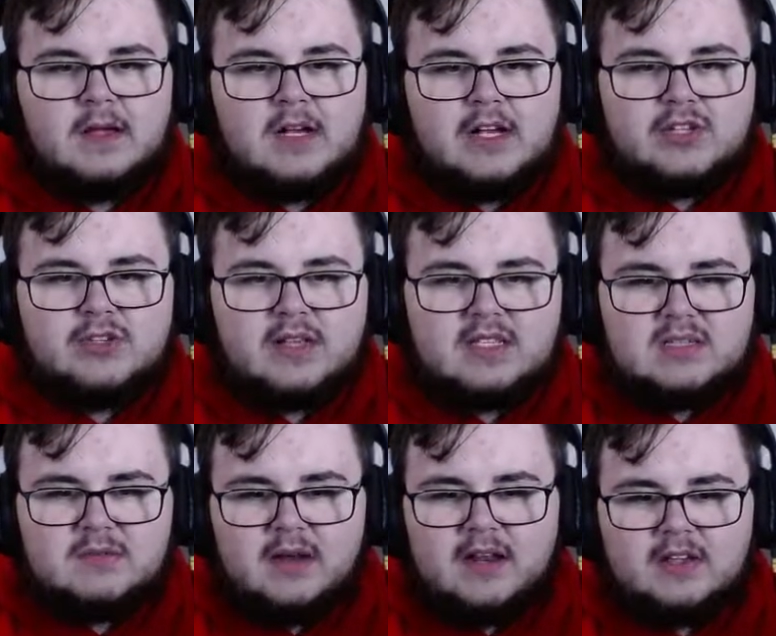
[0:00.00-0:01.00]
Snorlax is the
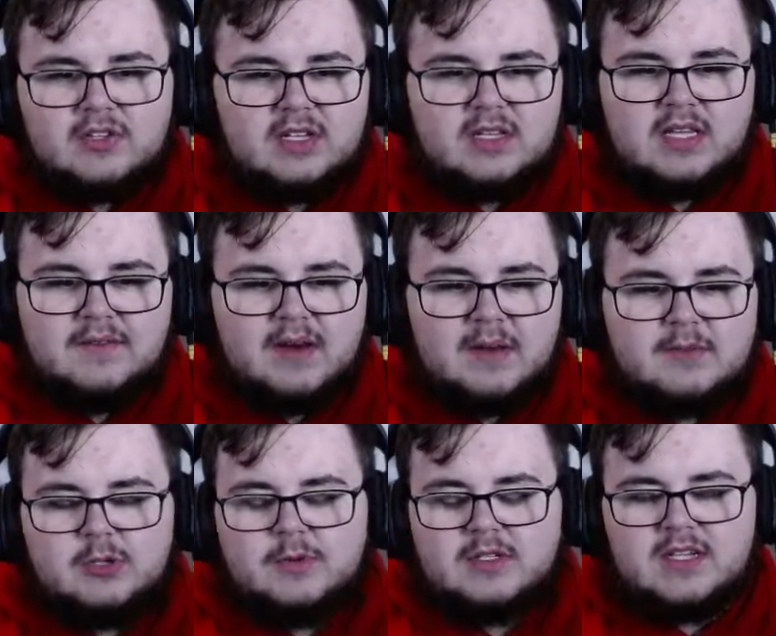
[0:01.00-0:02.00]
mon I used to love, and I'm
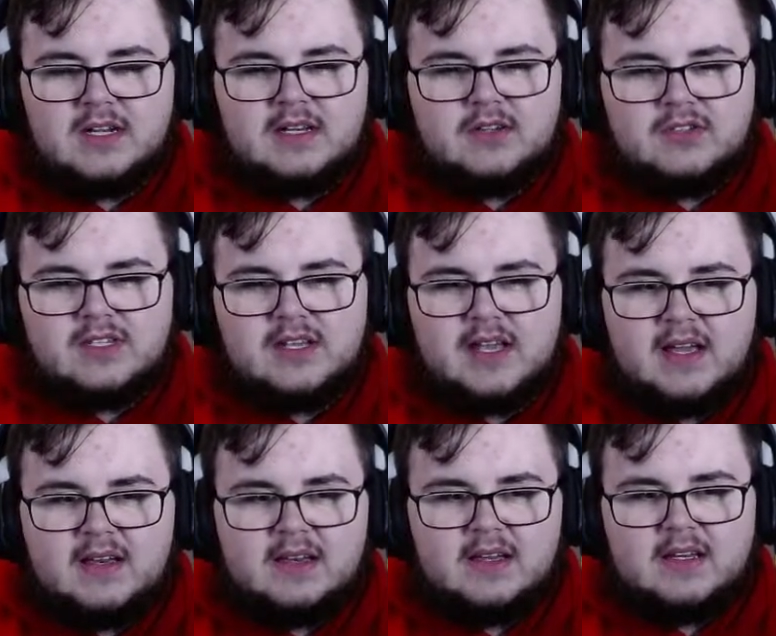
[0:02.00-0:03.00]
super excited to use it
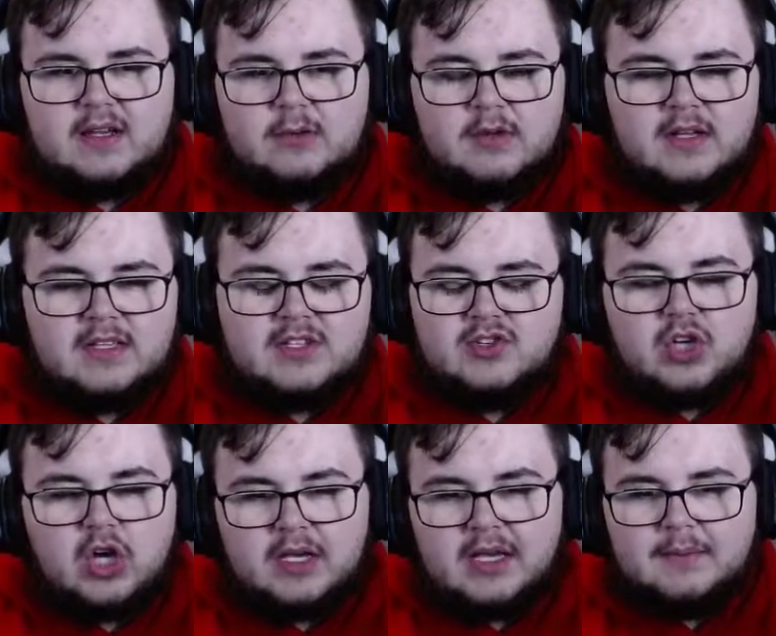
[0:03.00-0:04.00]
again. It's
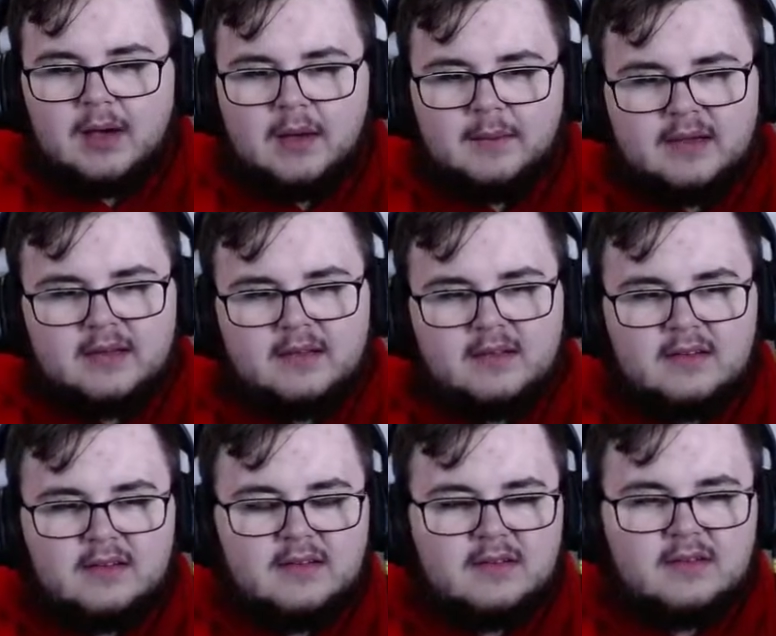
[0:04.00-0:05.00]
Chunky Mama.
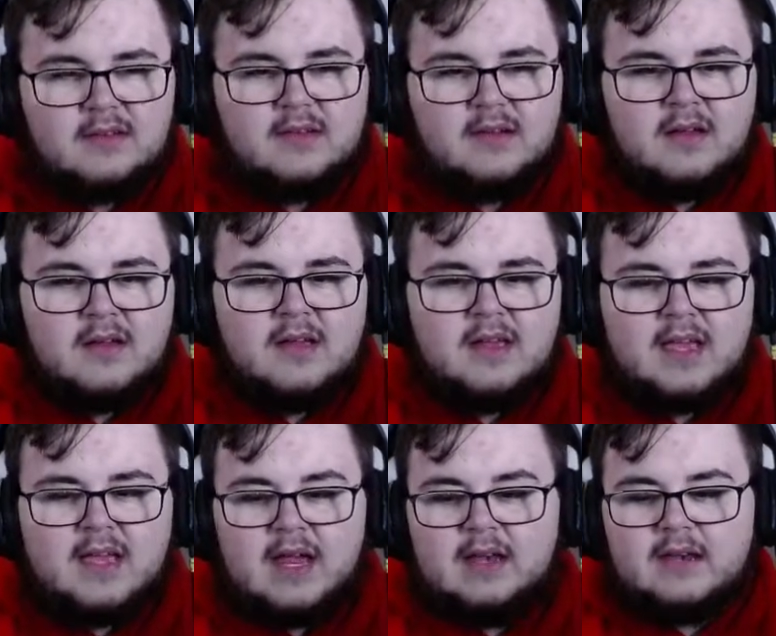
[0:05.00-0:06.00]

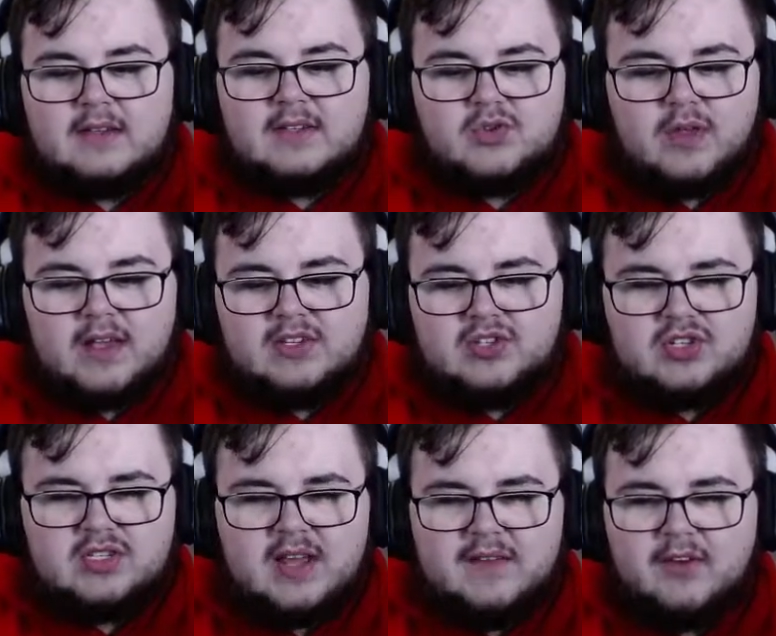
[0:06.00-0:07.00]
And Snorlax is
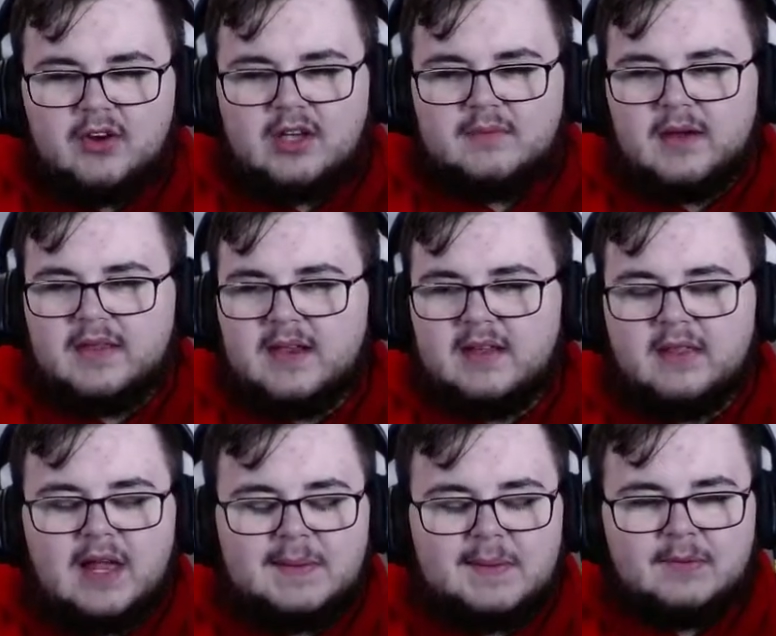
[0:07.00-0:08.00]
just a very good mon that a lot
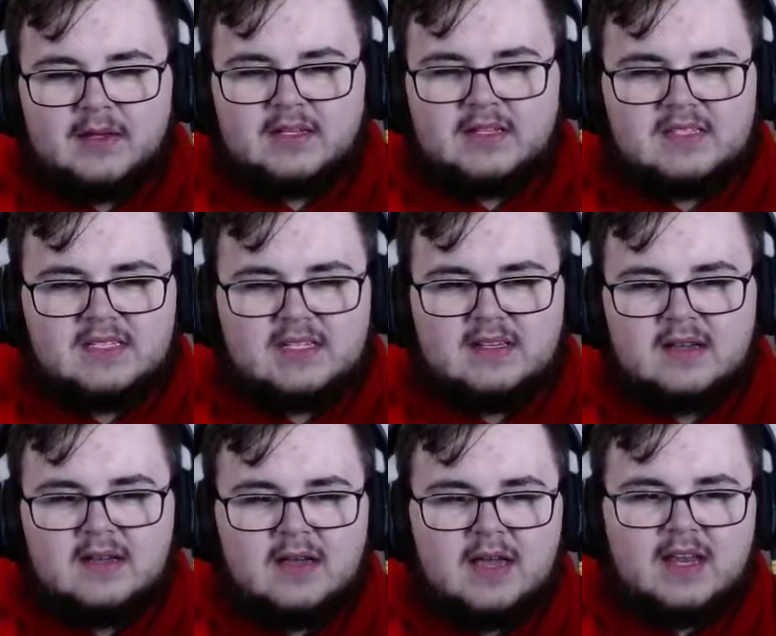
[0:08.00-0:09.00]
of people like to see.
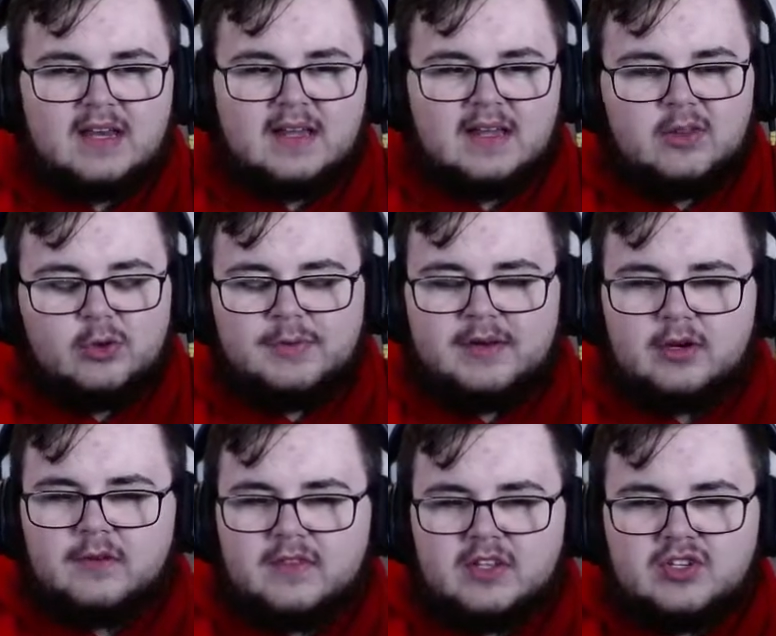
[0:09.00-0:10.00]
It did get a little bit
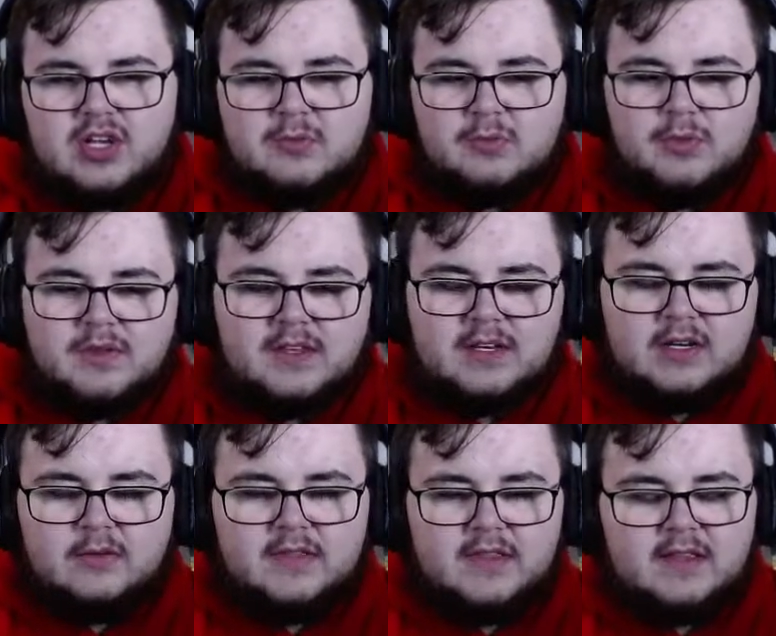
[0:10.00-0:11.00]
nerfed this gen with,
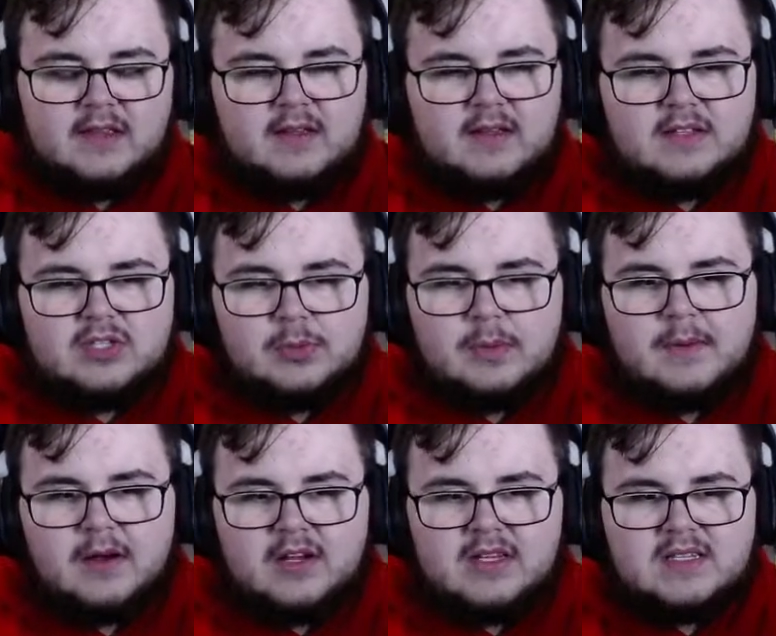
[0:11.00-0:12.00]
the Super
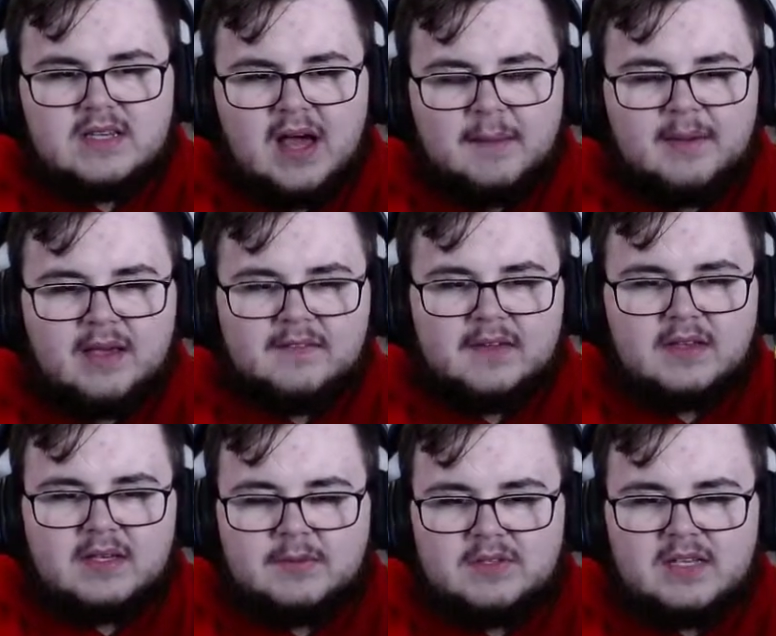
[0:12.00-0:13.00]
Berries not being
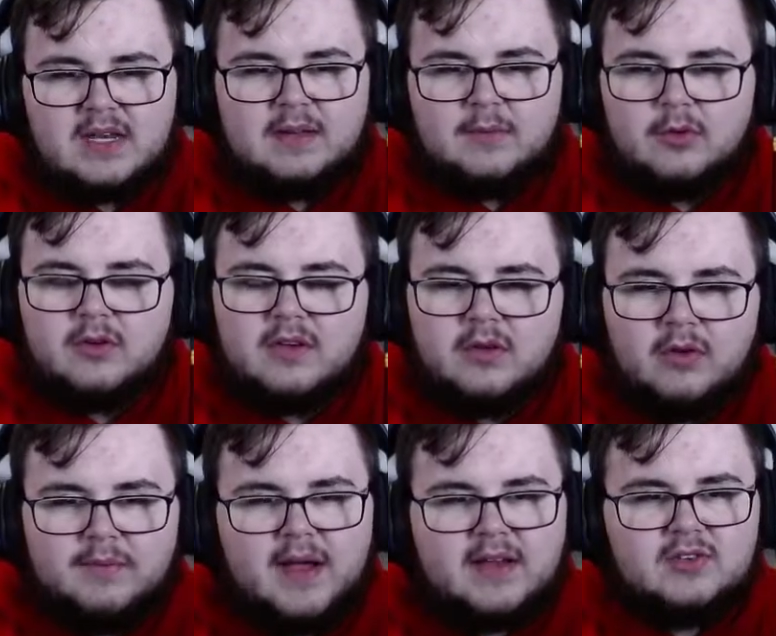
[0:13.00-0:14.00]
50% anymore, going
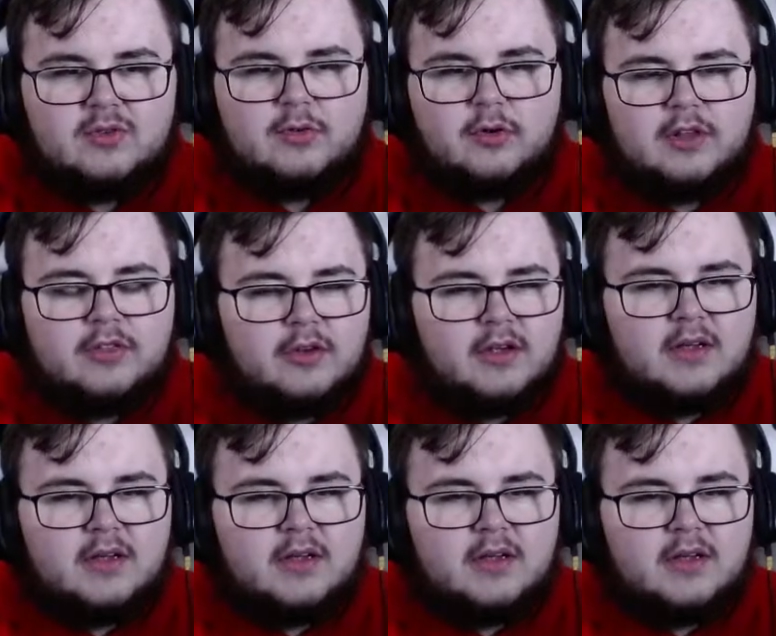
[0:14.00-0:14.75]
back to 33.